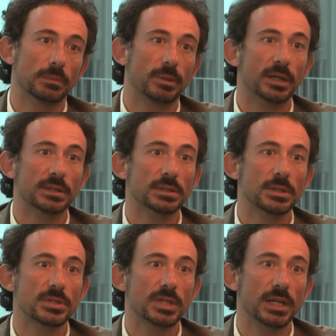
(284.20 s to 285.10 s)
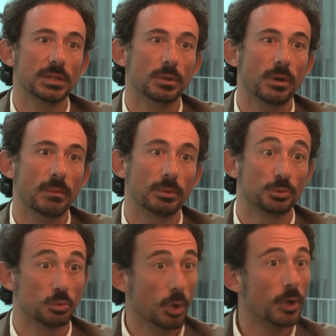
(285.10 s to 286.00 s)
partners that you are able
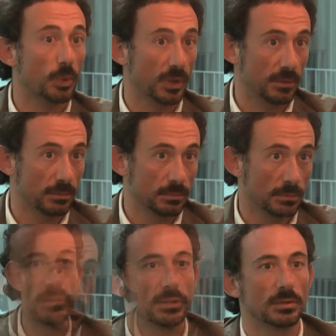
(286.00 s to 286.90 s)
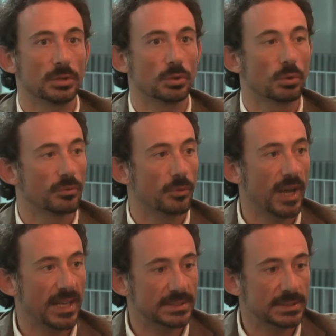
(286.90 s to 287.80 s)
to work with. You need to look for
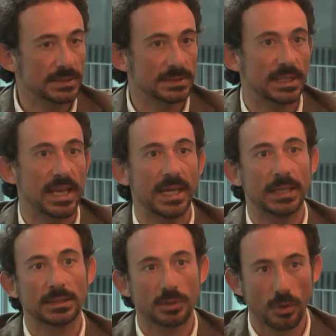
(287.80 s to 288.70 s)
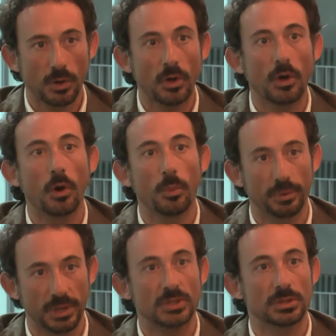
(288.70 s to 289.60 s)
excellence and
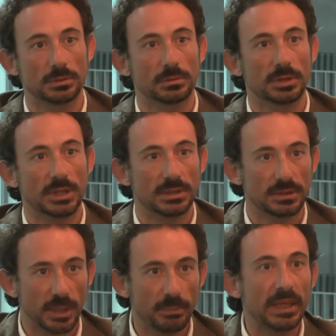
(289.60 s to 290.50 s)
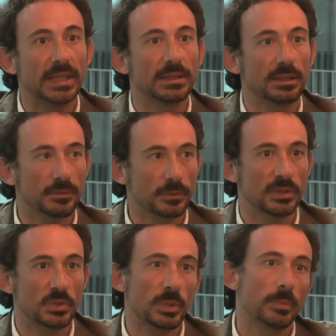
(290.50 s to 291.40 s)
cooperation and ability for
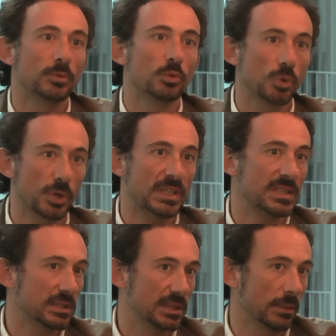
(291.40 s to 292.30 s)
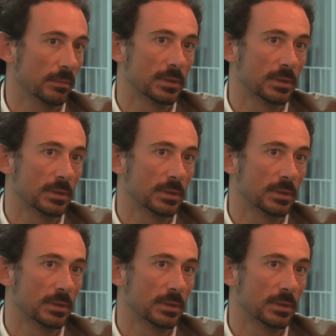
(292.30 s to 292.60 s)
these people to work as a team.